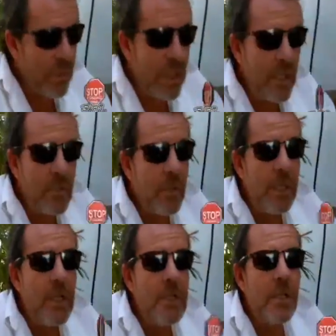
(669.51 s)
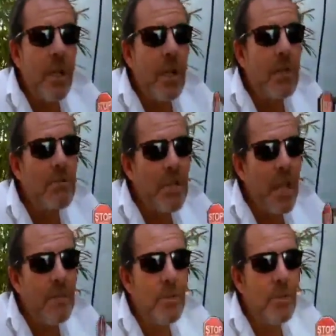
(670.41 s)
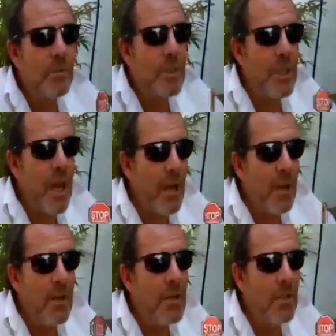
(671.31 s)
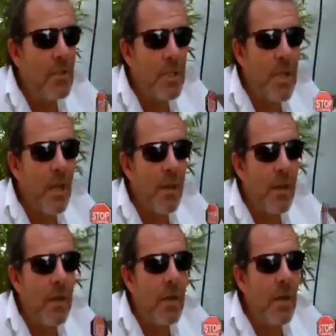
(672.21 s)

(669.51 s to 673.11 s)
20 years ago, same sort of scenario, usual scenario.